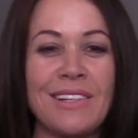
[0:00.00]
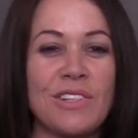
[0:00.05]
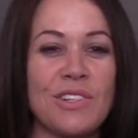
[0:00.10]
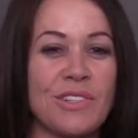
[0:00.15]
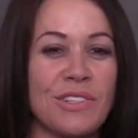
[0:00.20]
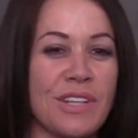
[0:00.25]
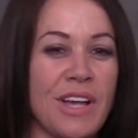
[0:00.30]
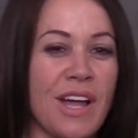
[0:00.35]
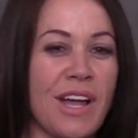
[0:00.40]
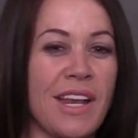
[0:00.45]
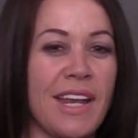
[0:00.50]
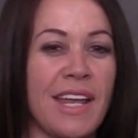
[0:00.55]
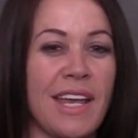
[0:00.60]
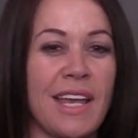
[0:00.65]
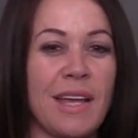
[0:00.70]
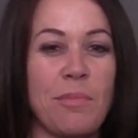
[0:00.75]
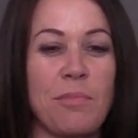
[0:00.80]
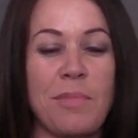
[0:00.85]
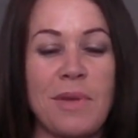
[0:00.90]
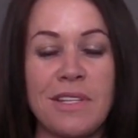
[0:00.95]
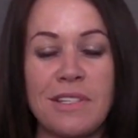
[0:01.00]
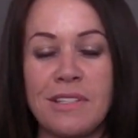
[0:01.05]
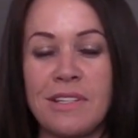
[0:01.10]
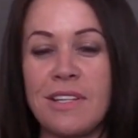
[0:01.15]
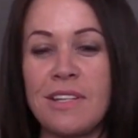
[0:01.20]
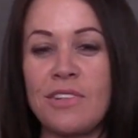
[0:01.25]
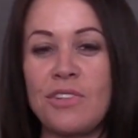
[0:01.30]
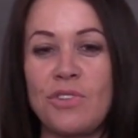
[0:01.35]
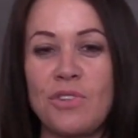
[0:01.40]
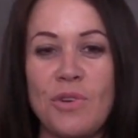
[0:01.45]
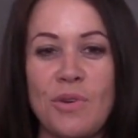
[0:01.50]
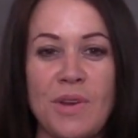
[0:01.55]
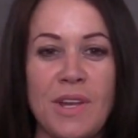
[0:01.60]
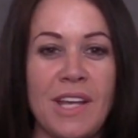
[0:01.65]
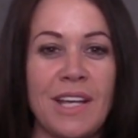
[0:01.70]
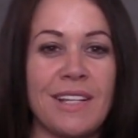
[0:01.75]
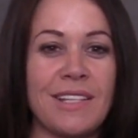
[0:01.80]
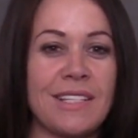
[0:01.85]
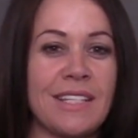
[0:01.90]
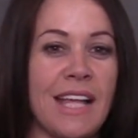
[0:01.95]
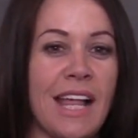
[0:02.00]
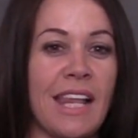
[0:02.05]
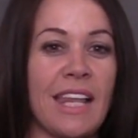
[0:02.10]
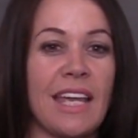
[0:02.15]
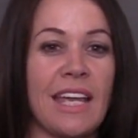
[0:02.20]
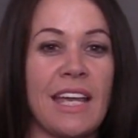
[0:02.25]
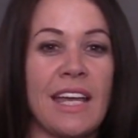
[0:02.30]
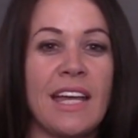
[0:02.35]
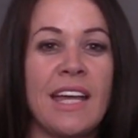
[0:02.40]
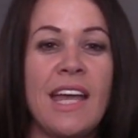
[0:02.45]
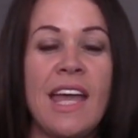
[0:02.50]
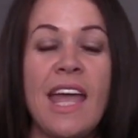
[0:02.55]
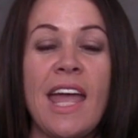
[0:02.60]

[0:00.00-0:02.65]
designing, business, shooting, selling,